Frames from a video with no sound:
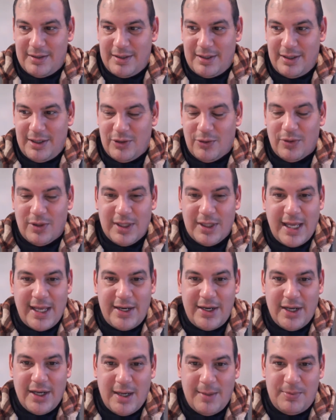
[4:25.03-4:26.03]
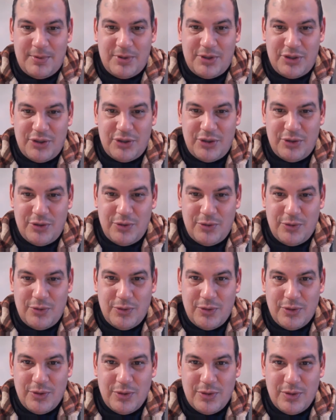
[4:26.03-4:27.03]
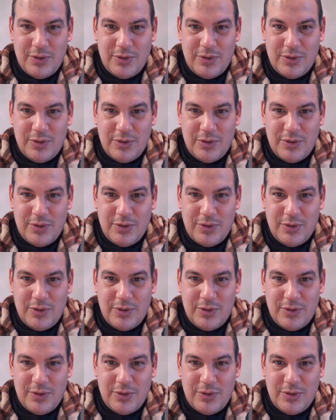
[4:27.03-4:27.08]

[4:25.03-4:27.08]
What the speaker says: led up to